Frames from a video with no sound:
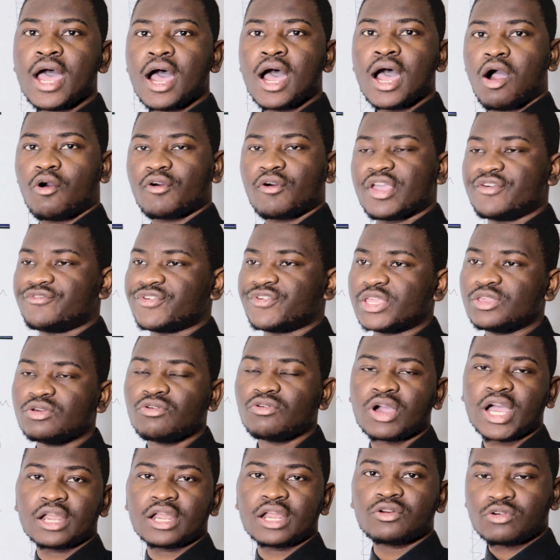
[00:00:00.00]
However, you
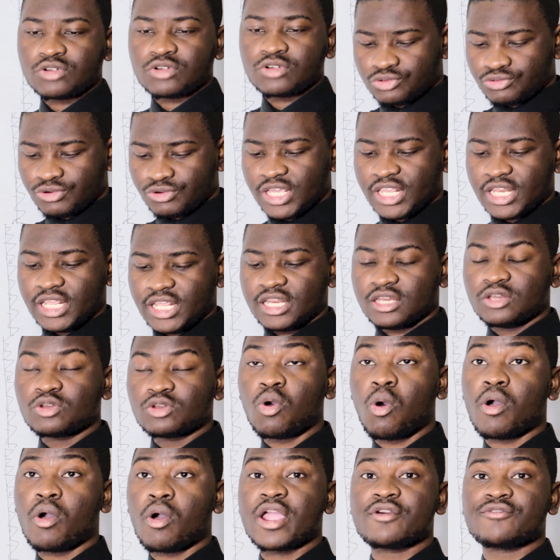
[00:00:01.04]
cannot really
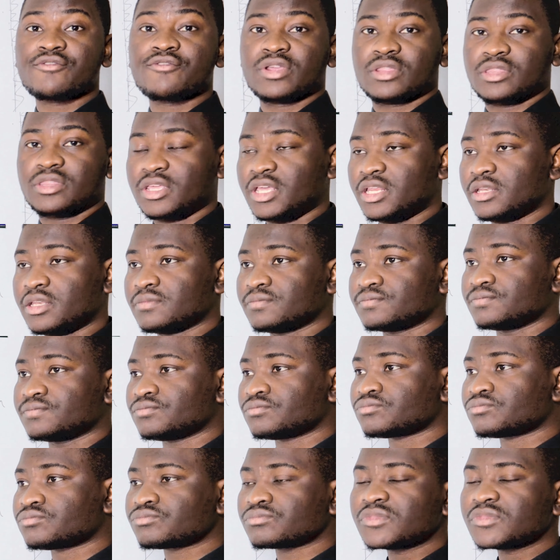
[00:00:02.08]
know everything.
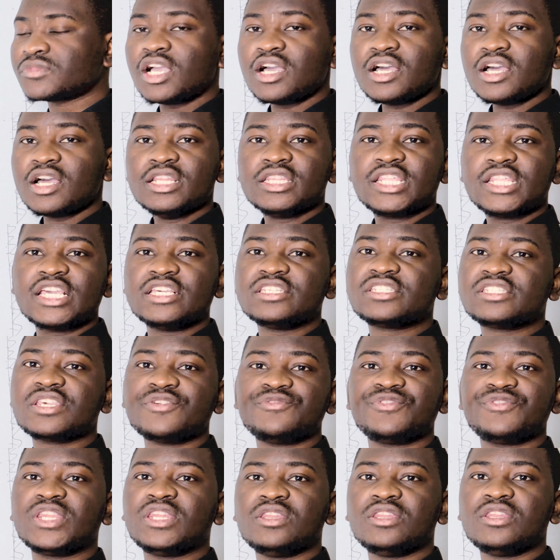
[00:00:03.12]
There is
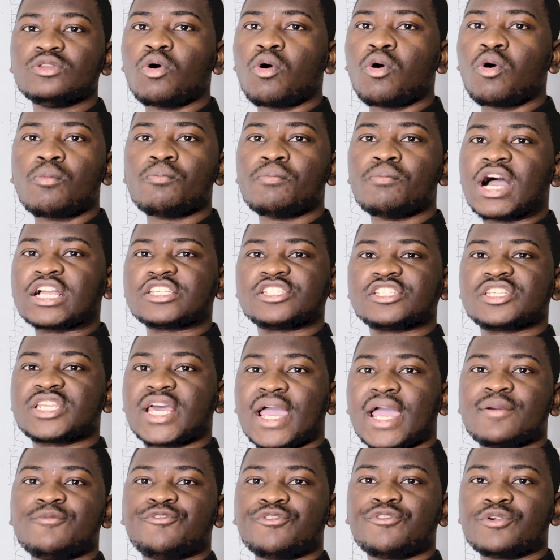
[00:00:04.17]
even no much
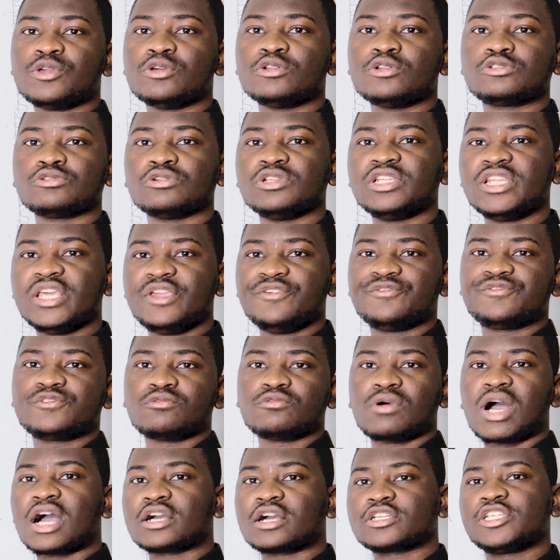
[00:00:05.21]
time for you to live
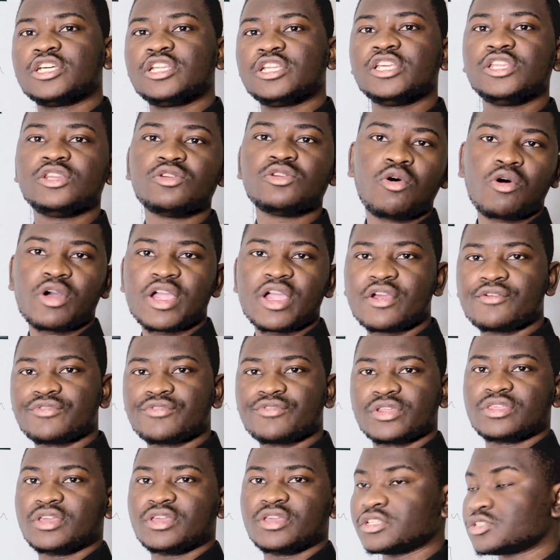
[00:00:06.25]
to actually know
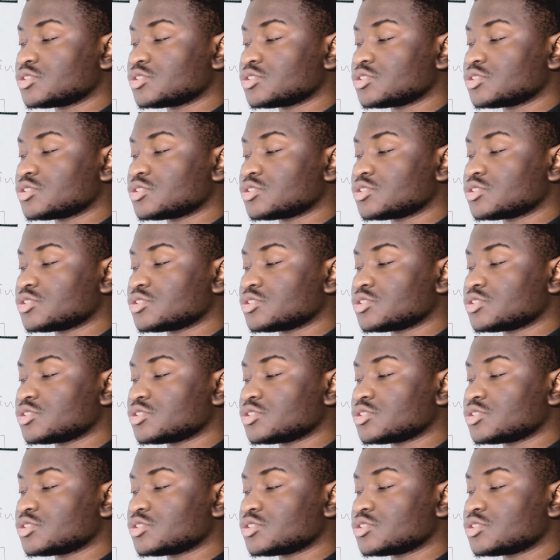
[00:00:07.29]
everything.